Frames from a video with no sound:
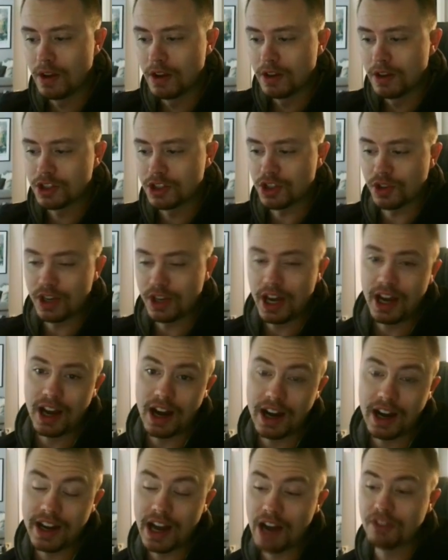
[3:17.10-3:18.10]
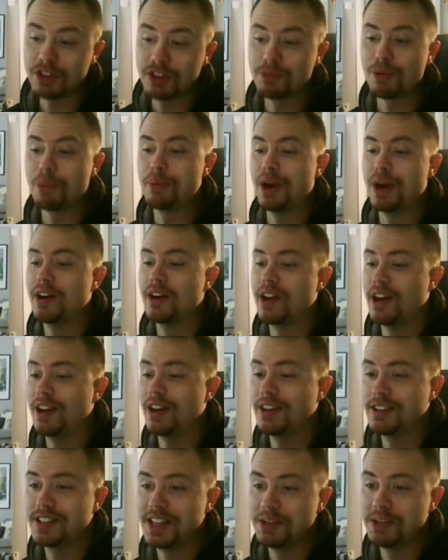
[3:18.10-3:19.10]
So yeah, I haven't prepared
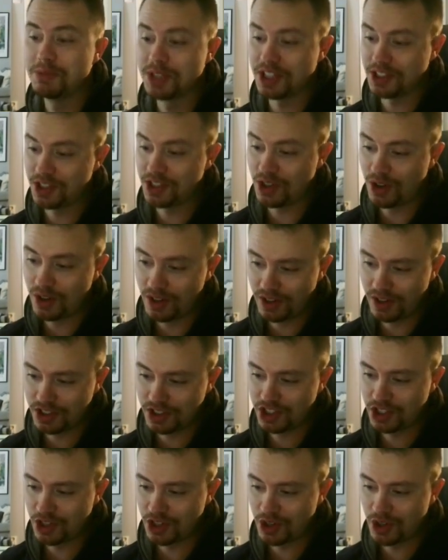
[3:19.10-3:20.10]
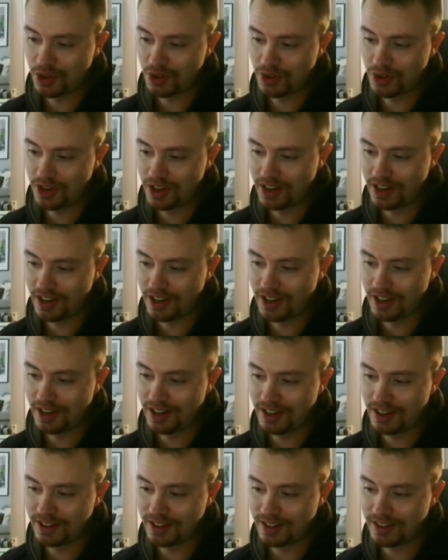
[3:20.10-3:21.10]
any teams at all,
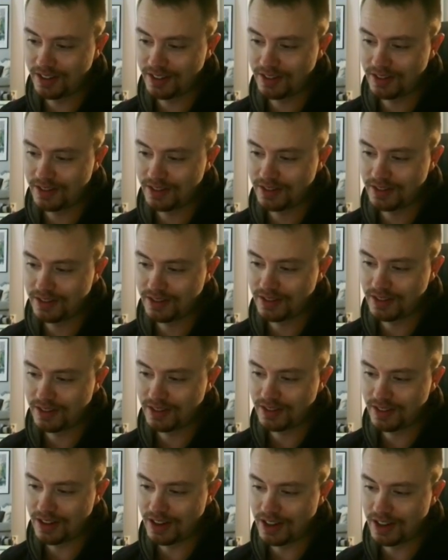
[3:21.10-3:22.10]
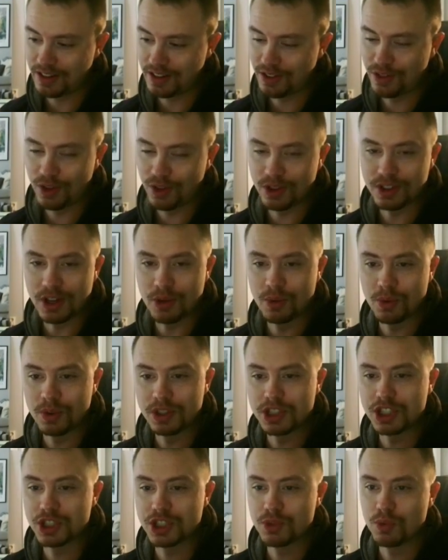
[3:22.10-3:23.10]
so I thought I would
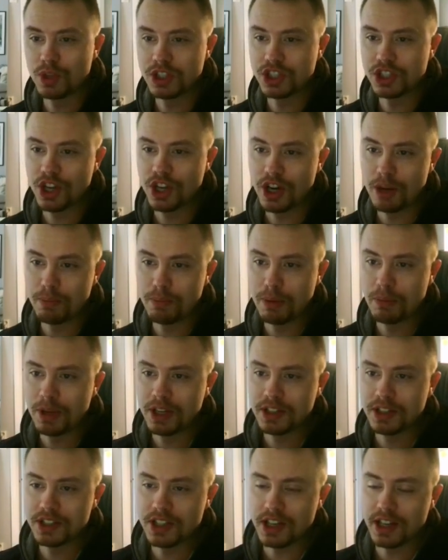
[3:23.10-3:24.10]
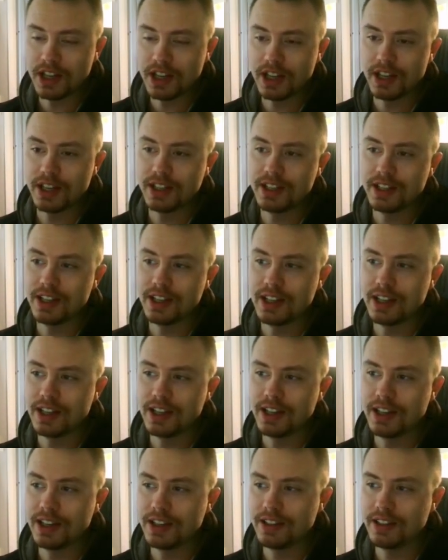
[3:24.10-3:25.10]
switch it up a bit and
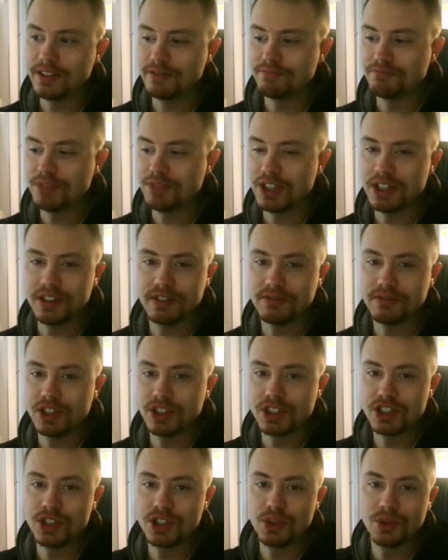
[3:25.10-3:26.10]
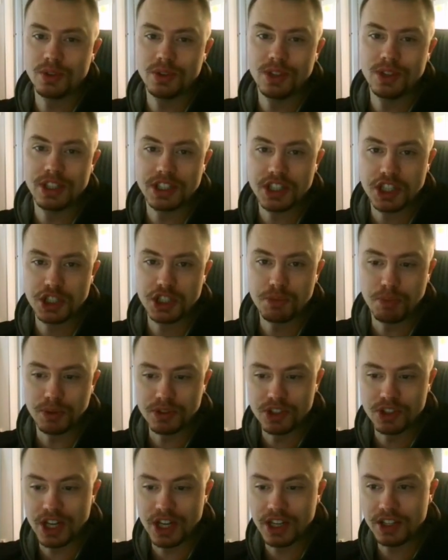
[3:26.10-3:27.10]
yeah, just do this
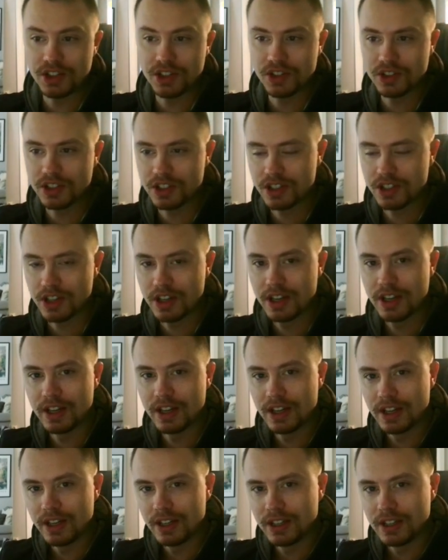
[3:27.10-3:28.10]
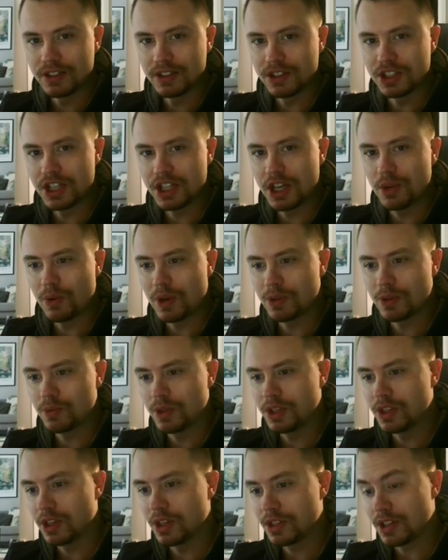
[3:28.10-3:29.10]
spontaneous to see what we
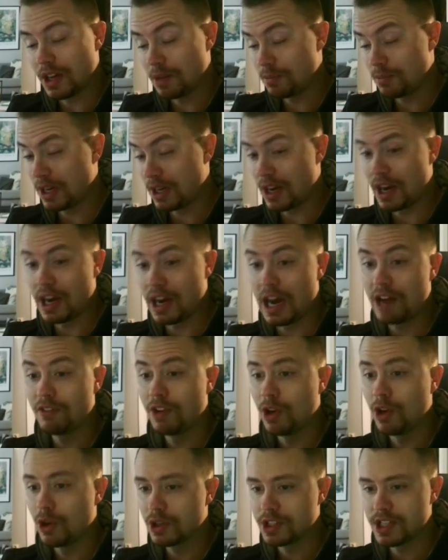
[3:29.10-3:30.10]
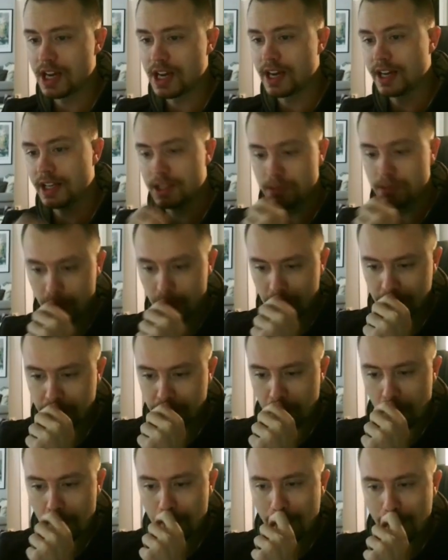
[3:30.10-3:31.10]
got. I mean, I have looked at it,
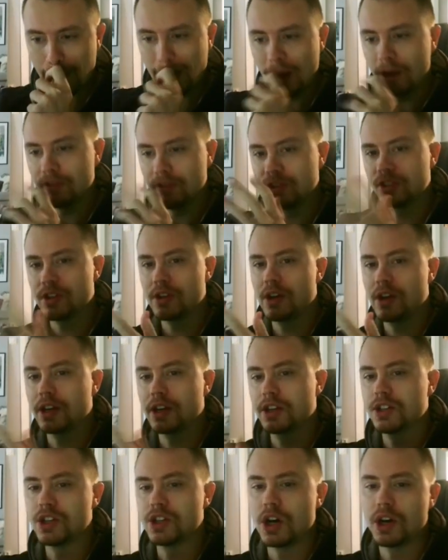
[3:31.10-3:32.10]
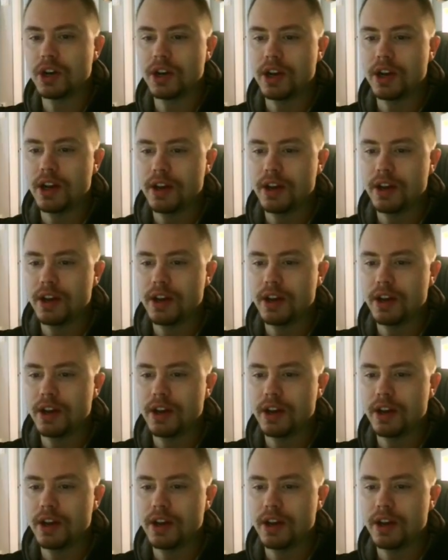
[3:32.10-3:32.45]
but I haven't like done